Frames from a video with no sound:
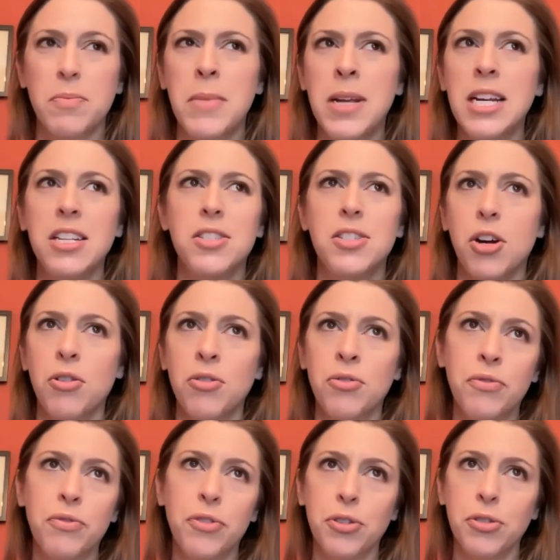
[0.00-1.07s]
Many
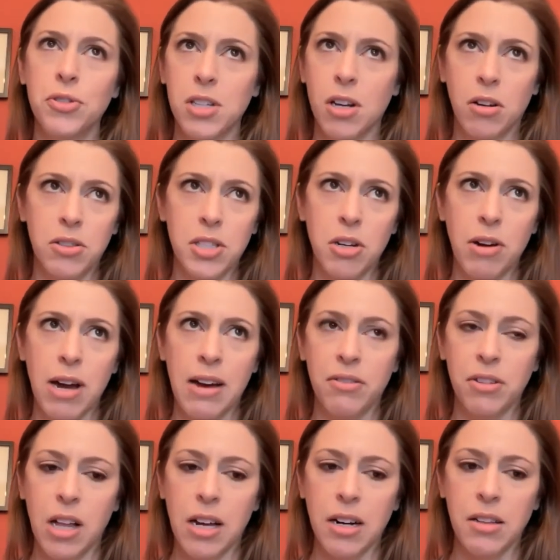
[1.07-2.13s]
stone fruits also have a
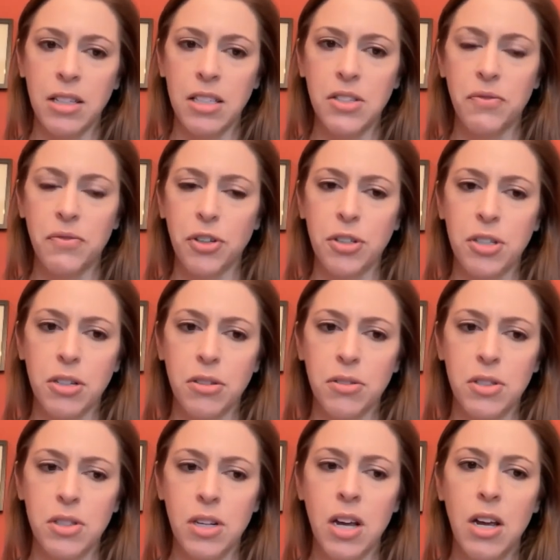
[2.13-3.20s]
lot of these
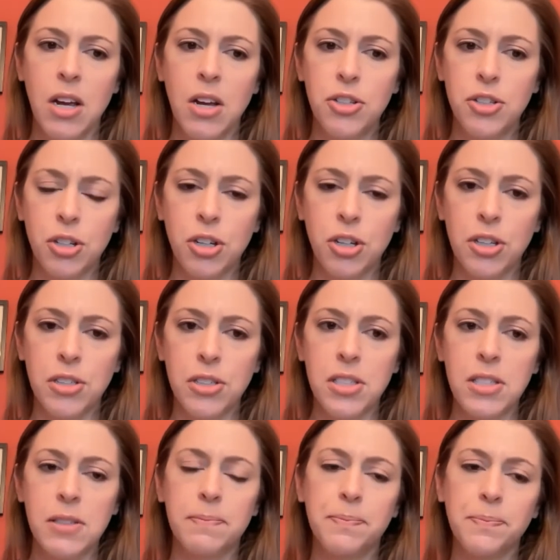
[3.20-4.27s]
fructose
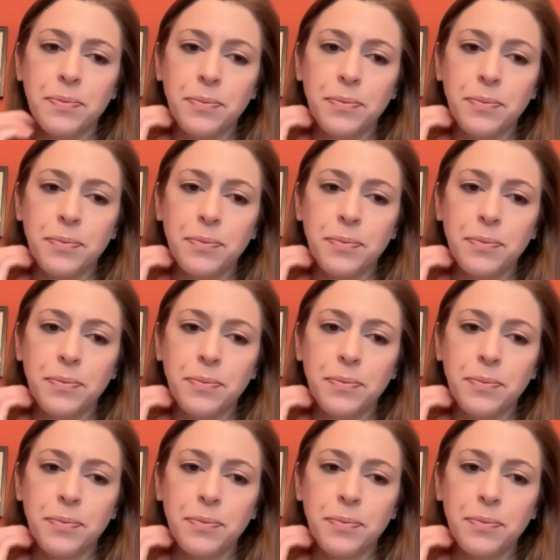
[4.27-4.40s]
sugars.